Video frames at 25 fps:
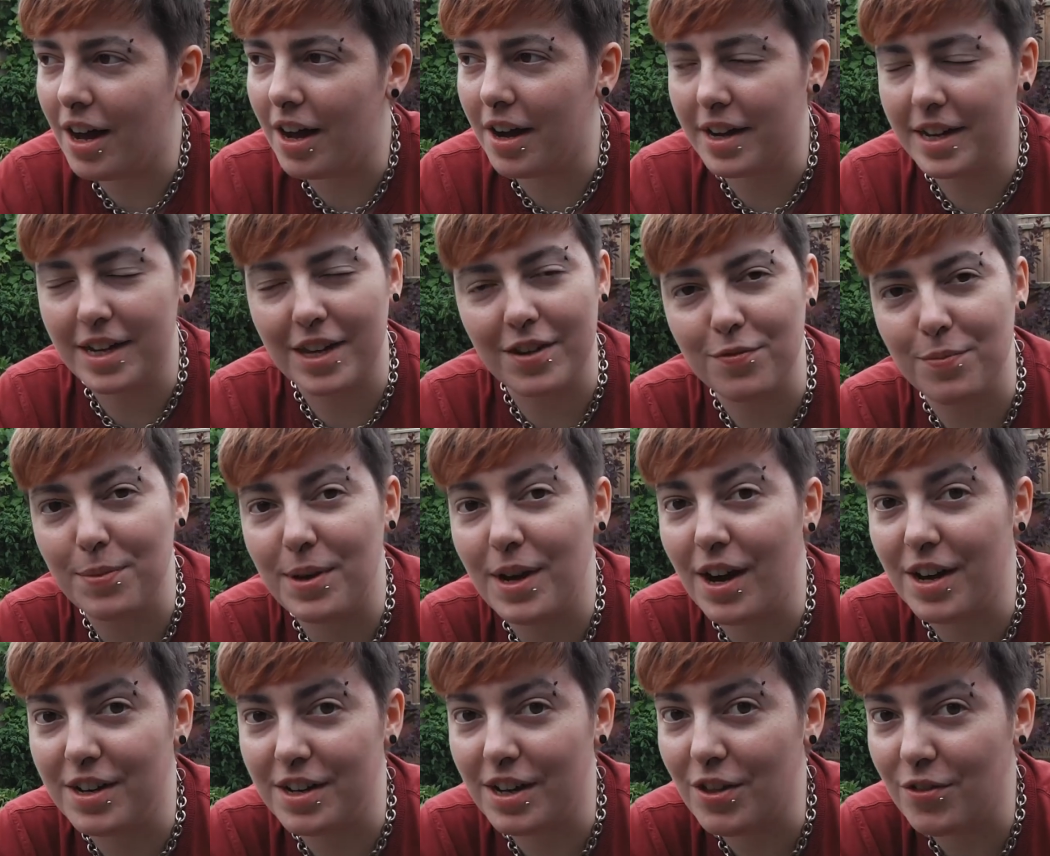Give me
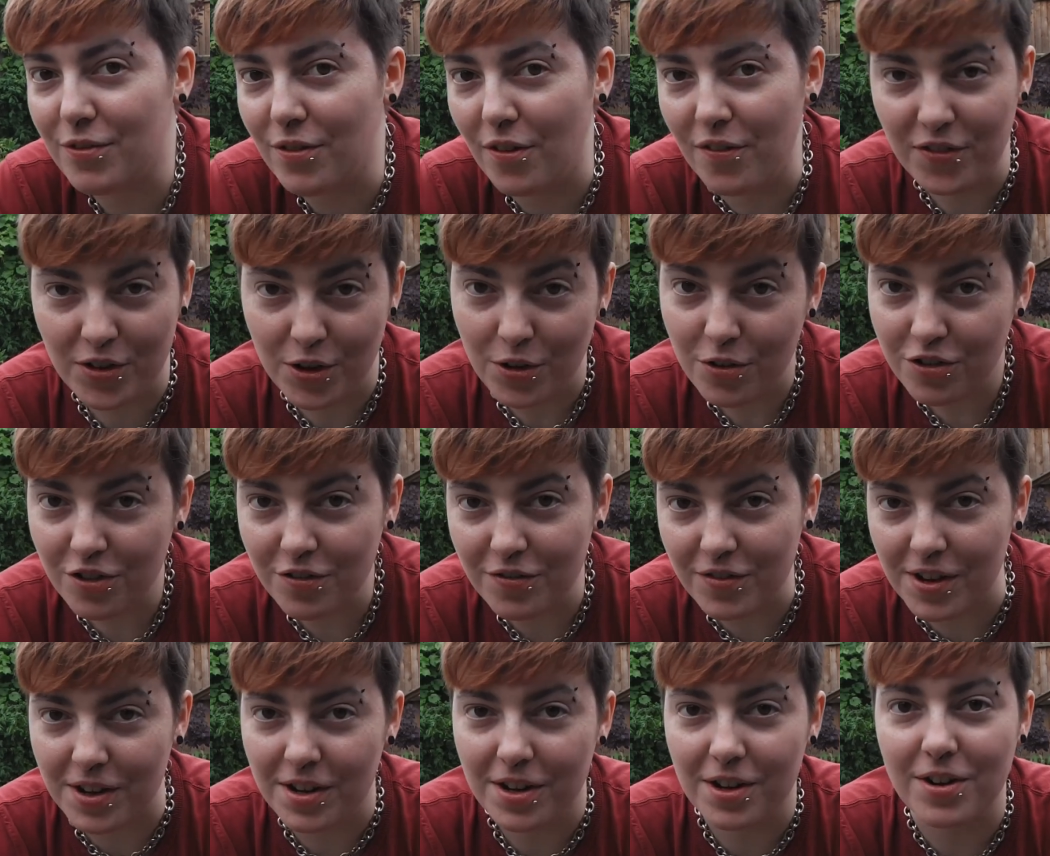ideas for future
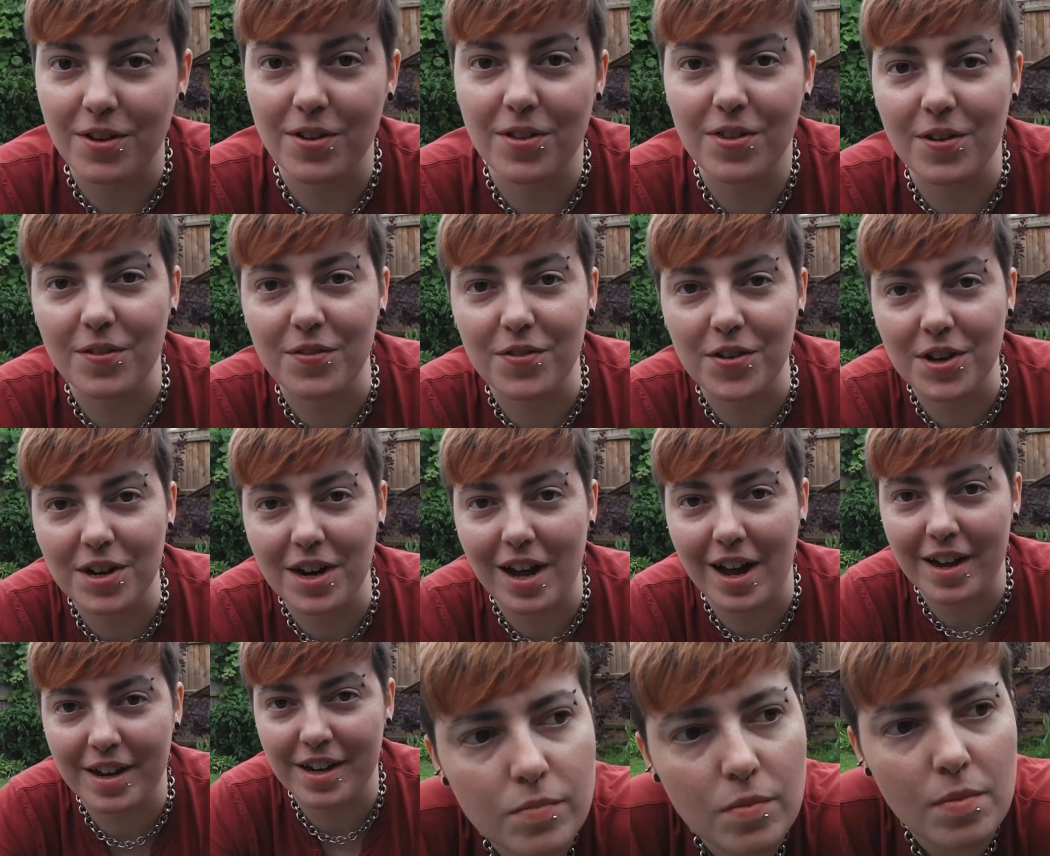videos if you'd
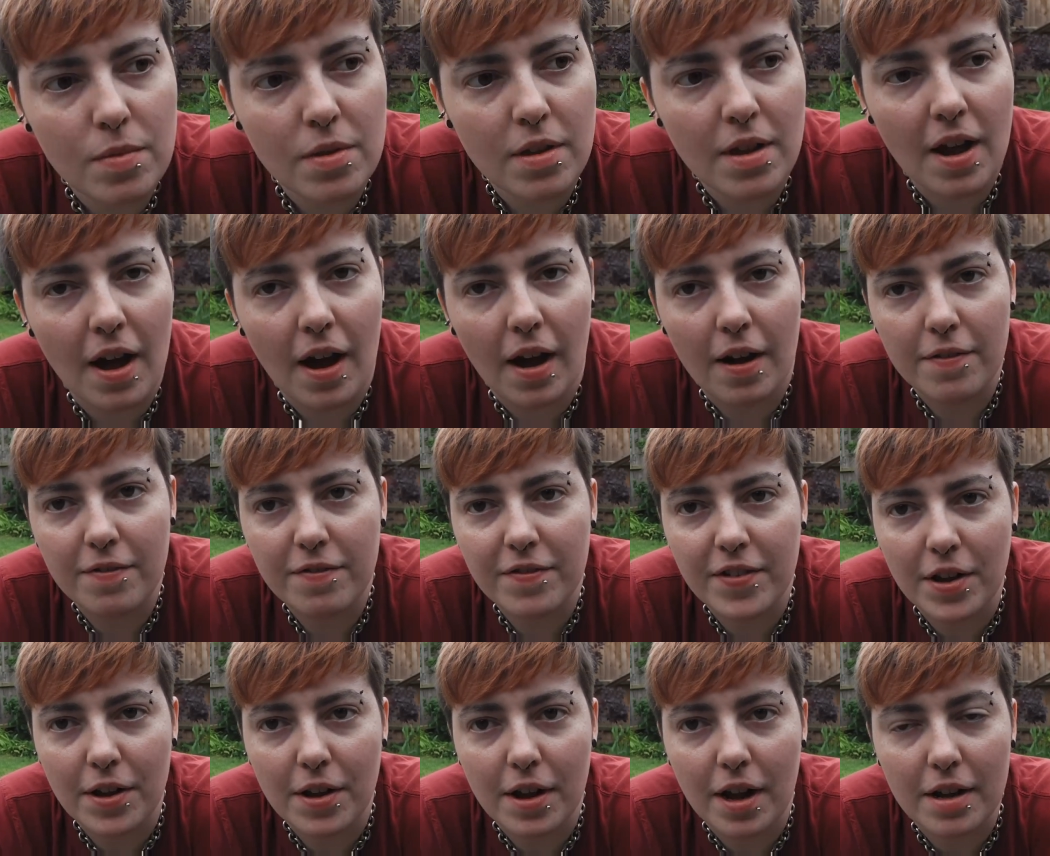like. I
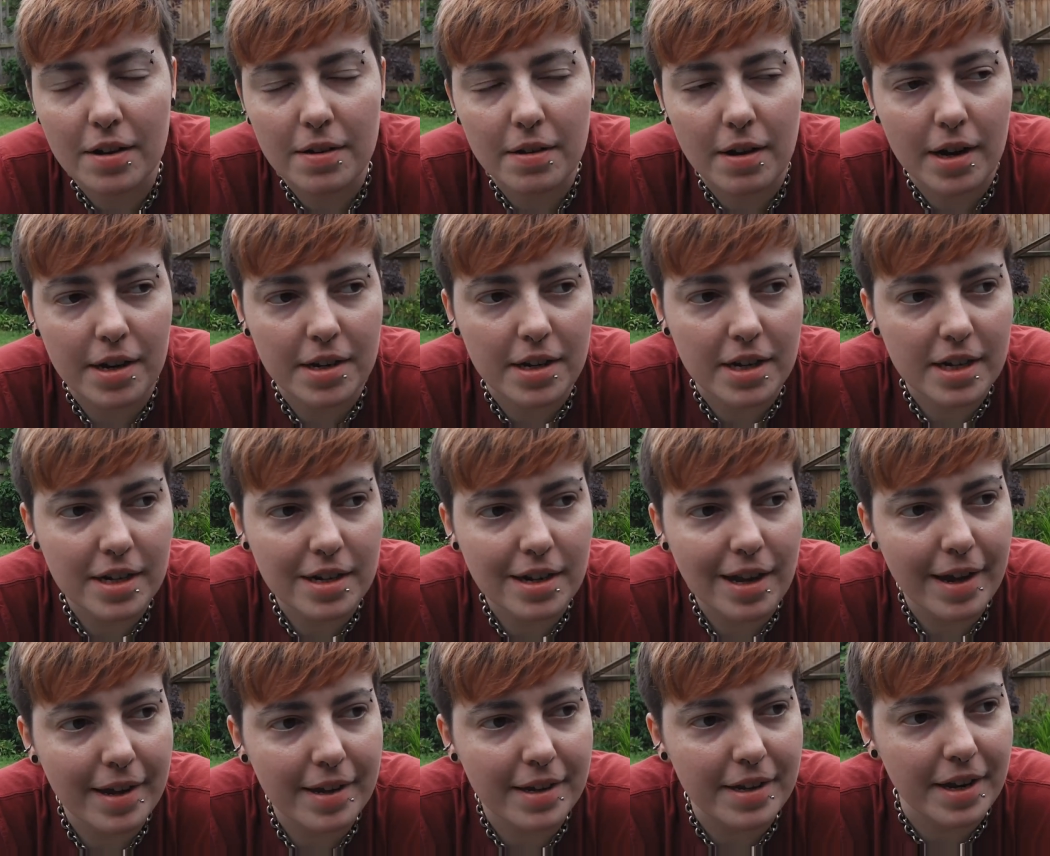feel I need
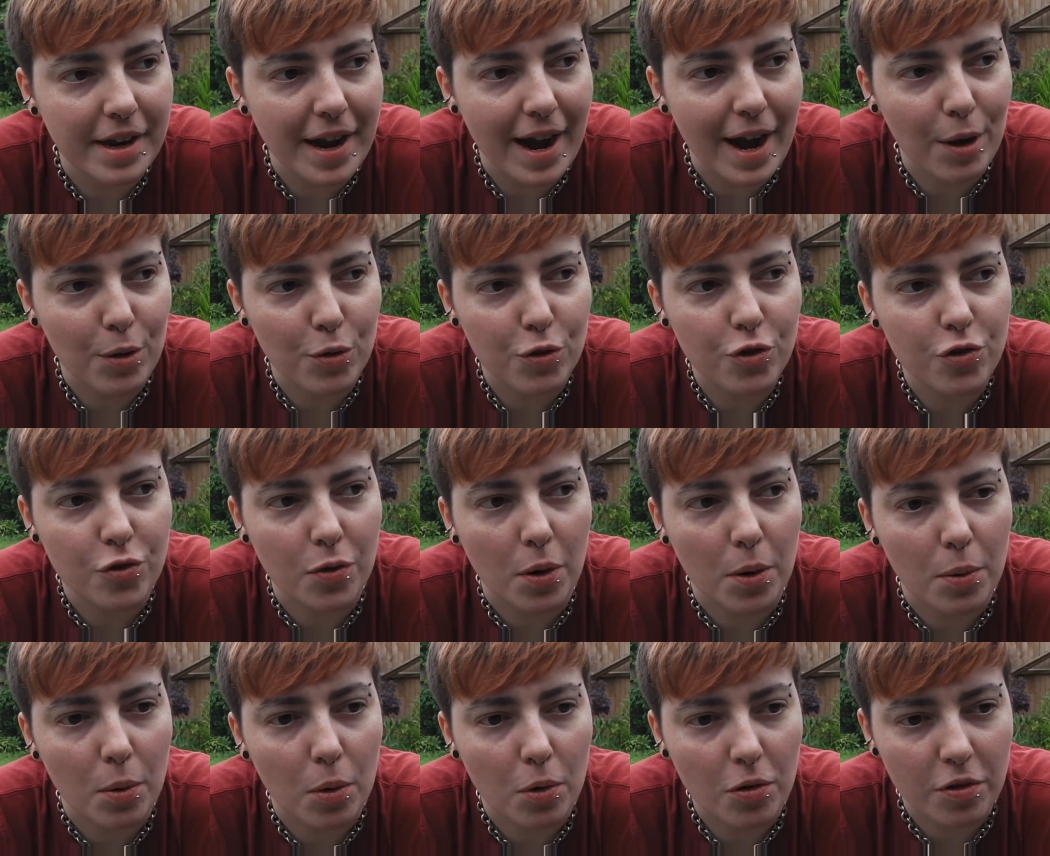like an
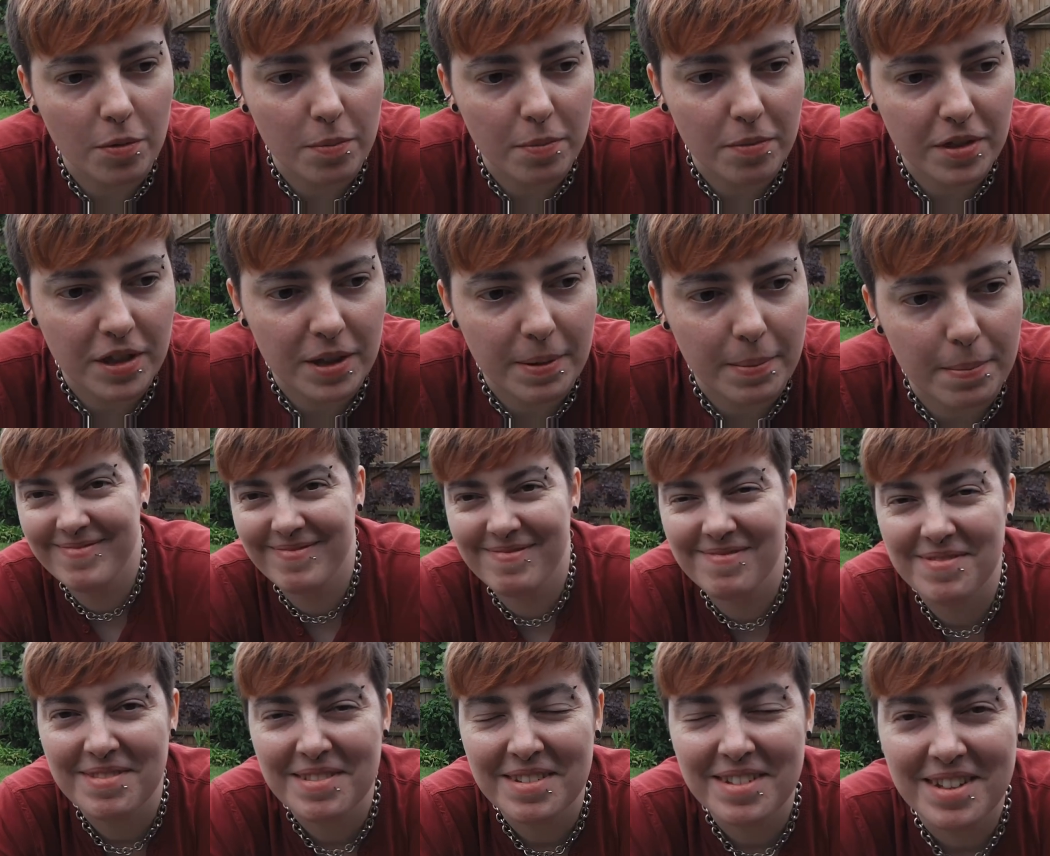outro or something.
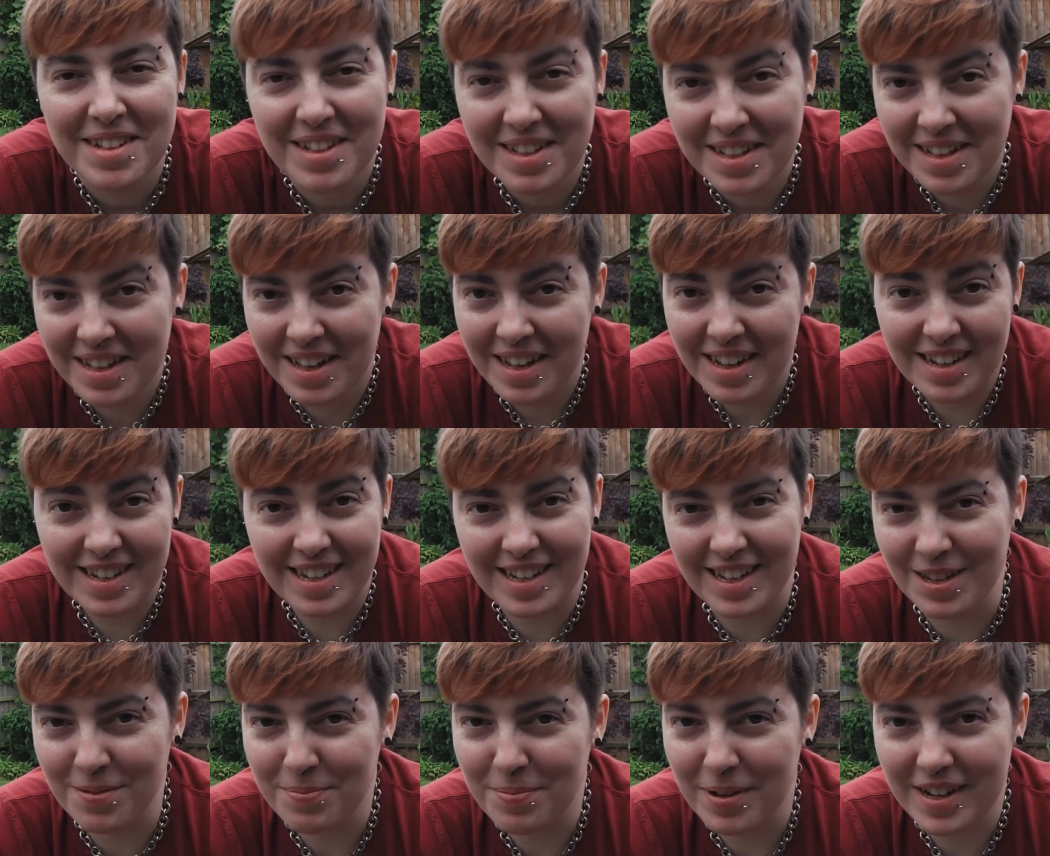
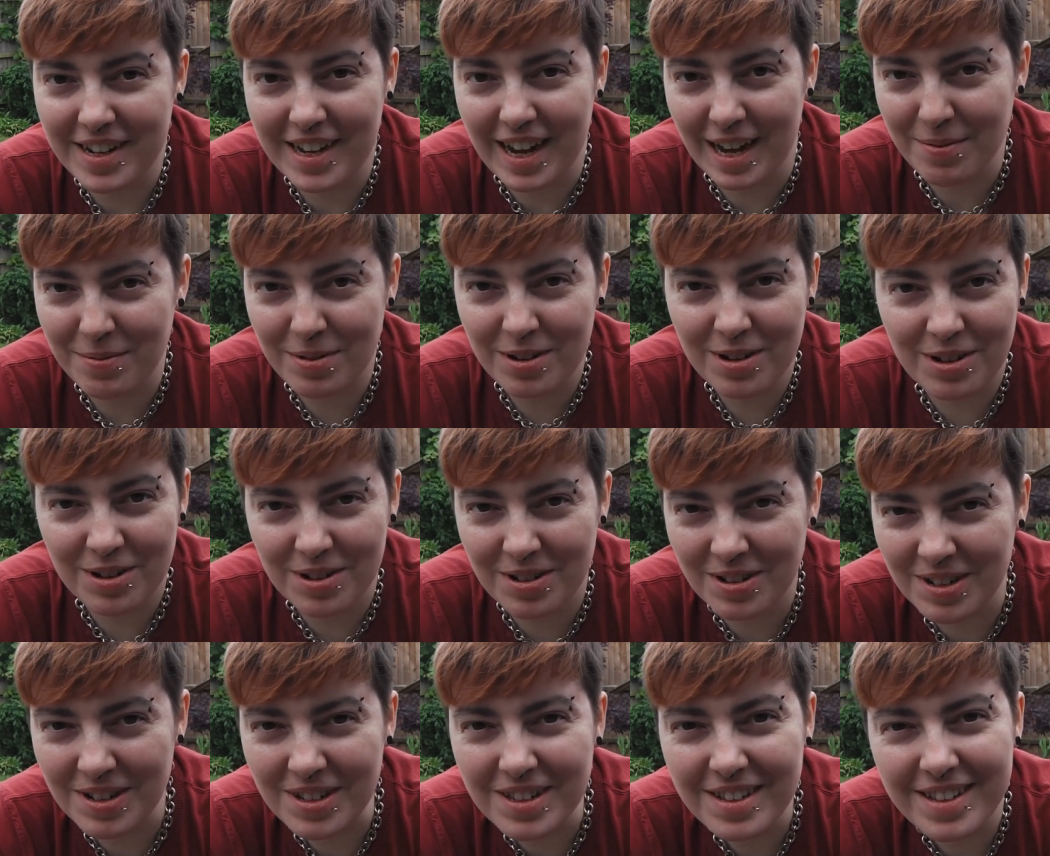Keep it
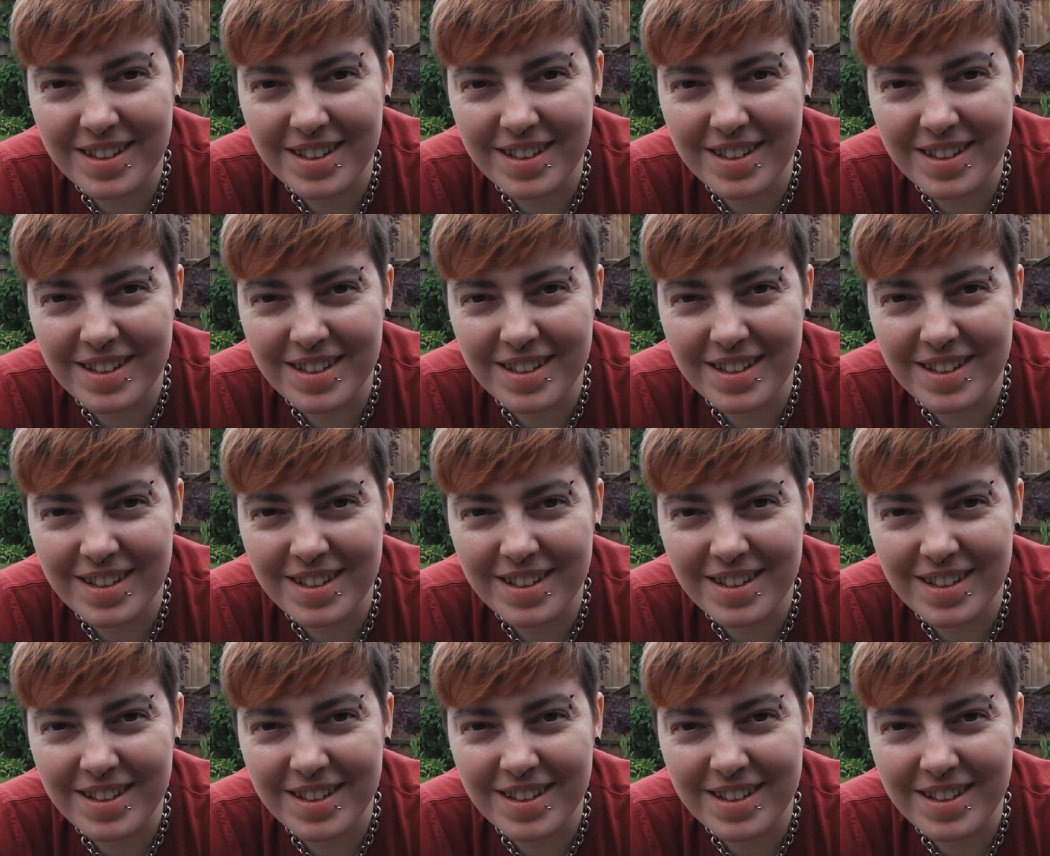chemical.